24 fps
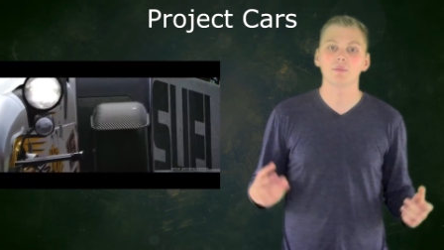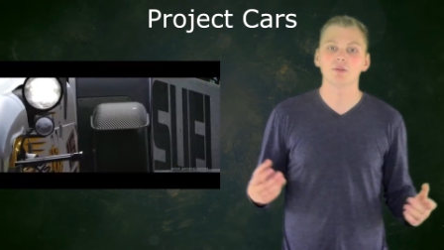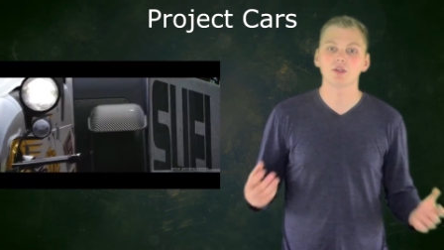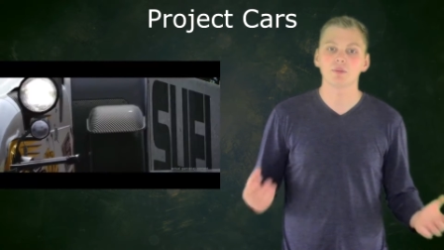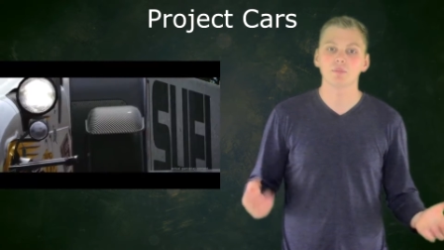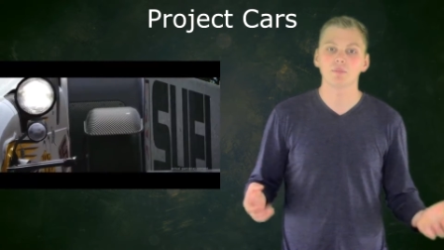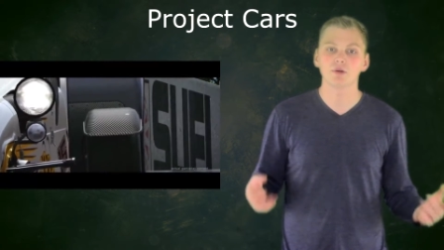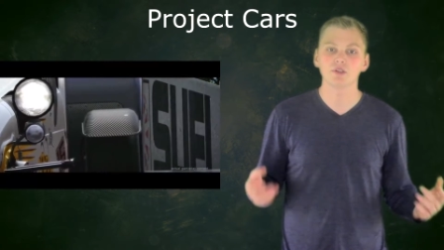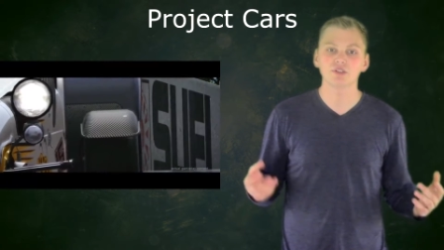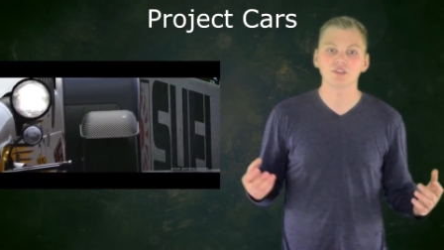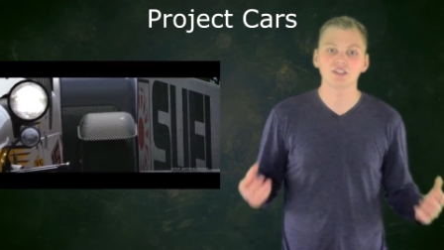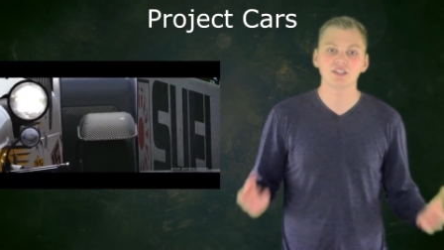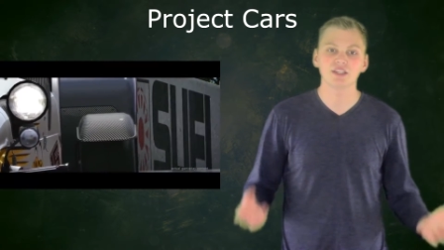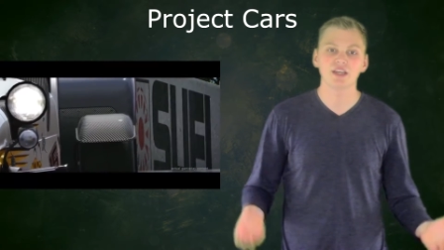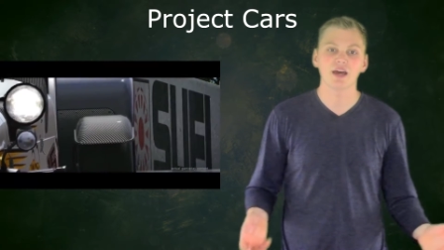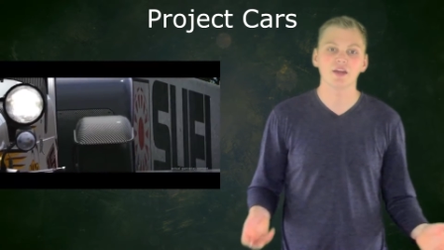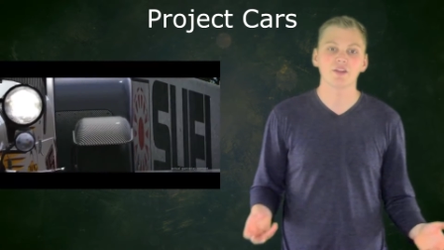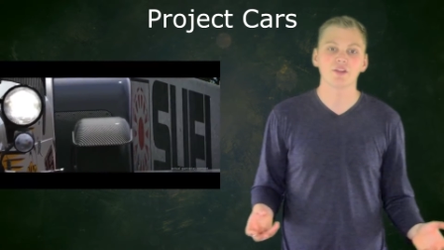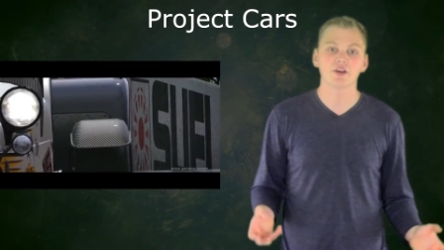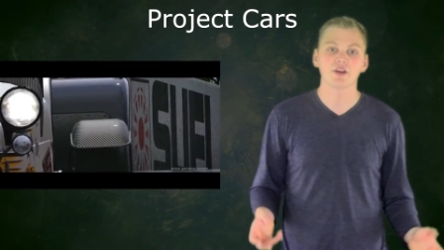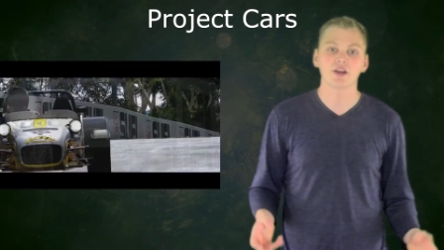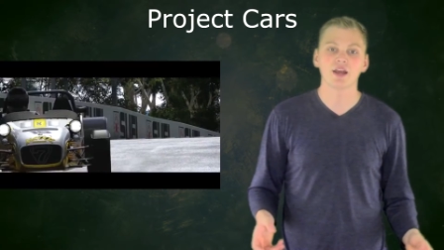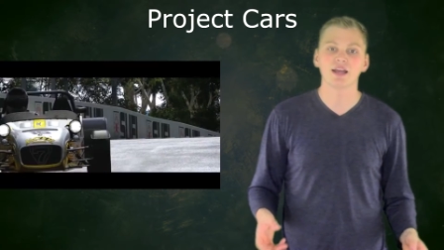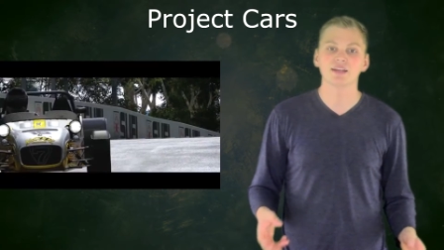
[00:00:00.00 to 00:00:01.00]
to put
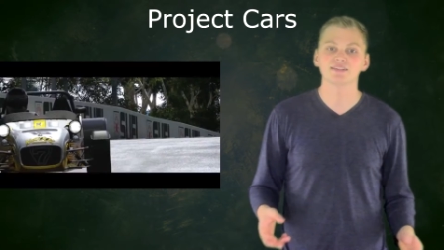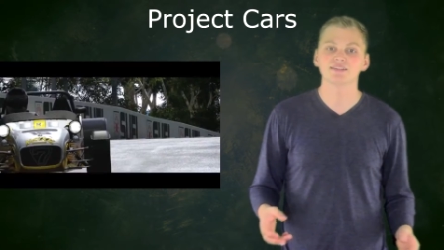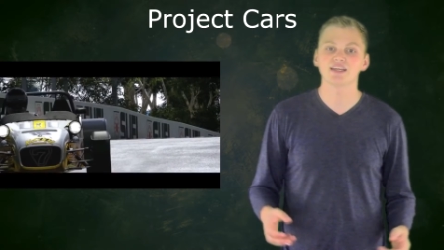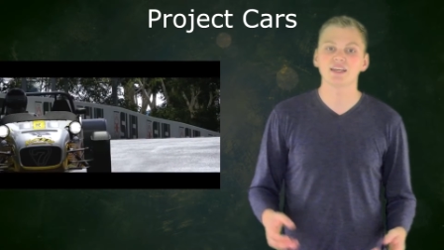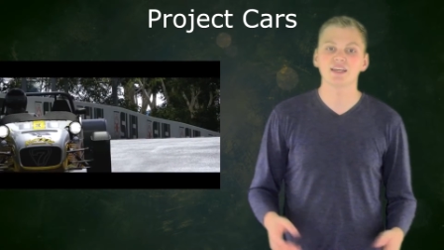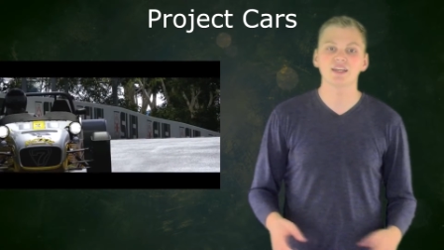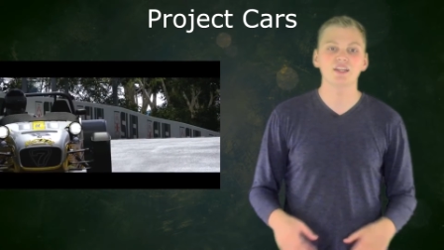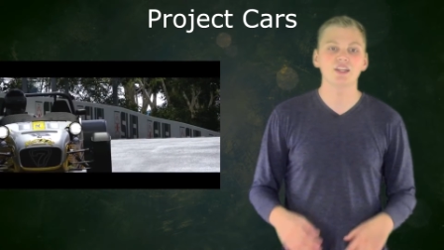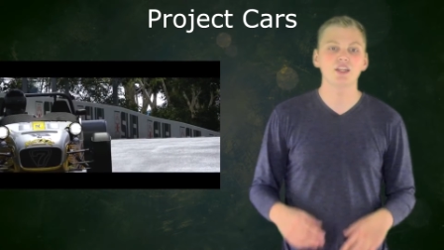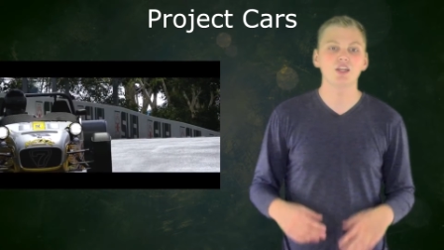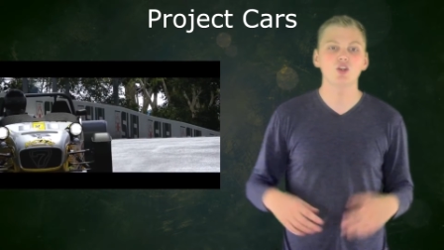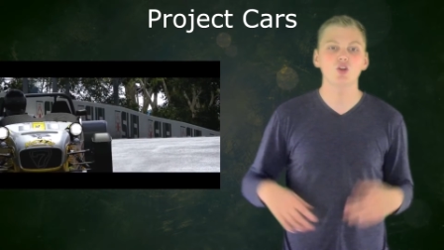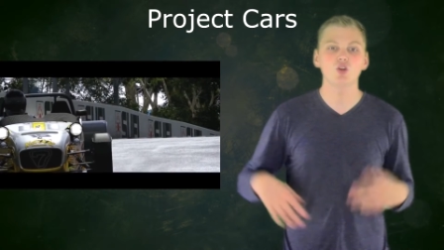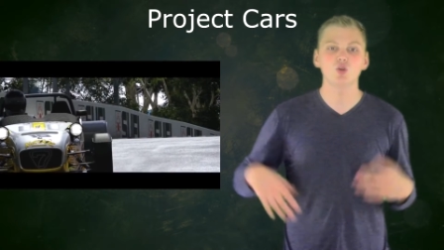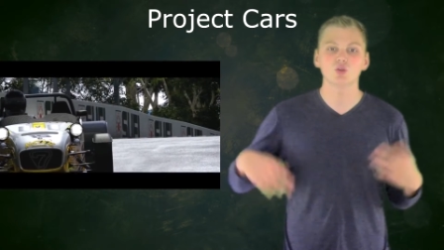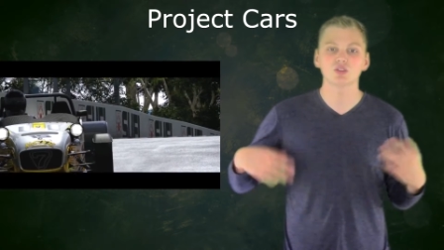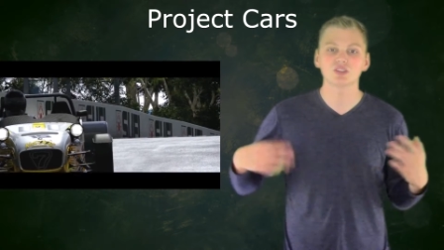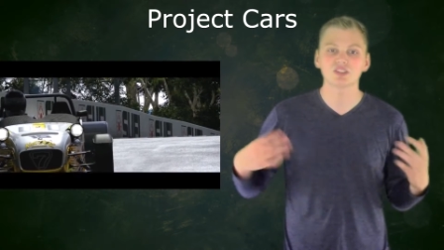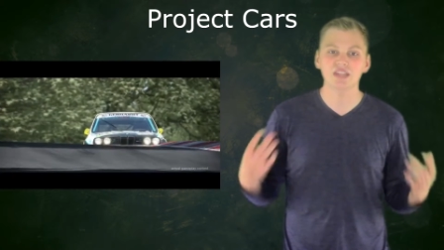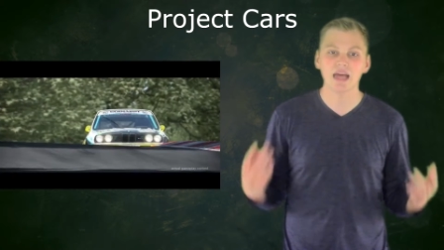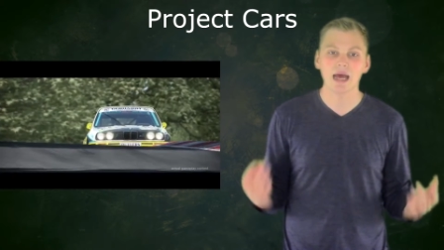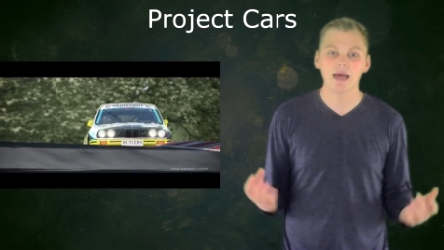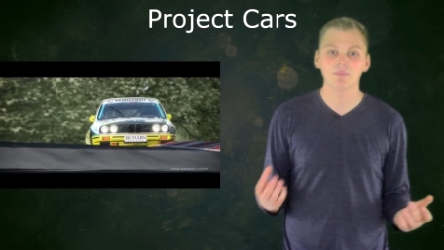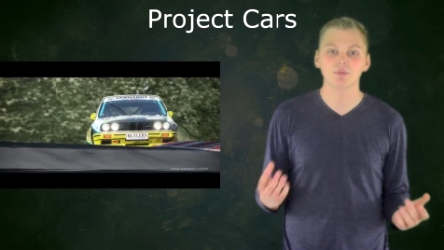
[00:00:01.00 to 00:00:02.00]
together as they continue to
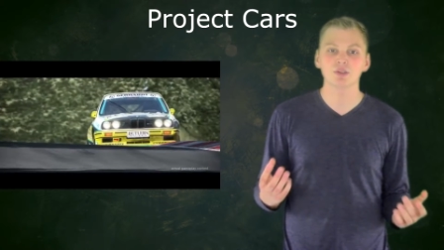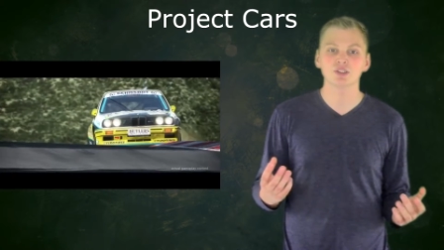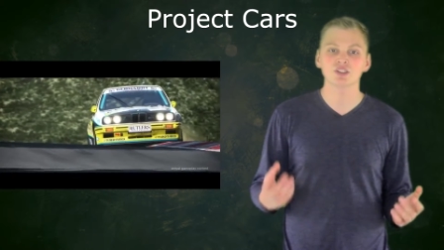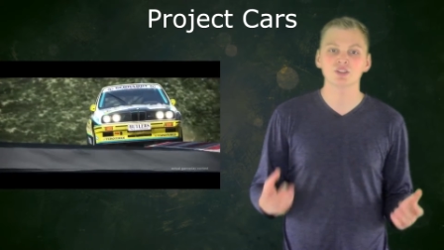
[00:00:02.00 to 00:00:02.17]
establish